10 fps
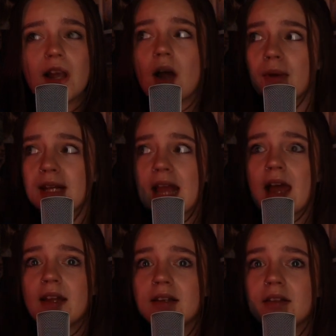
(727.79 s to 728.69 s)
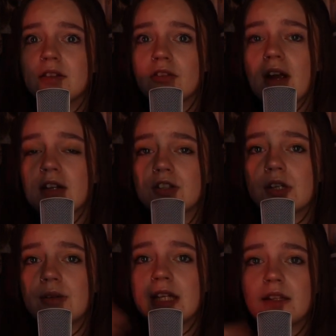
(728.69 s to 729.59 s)
I want to get The Great
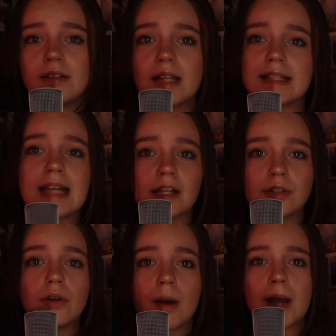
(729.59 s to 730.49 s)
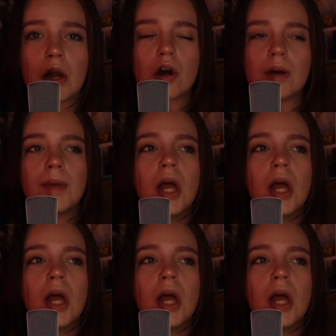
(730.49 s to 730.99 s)
Undoing like tattooed on my arm.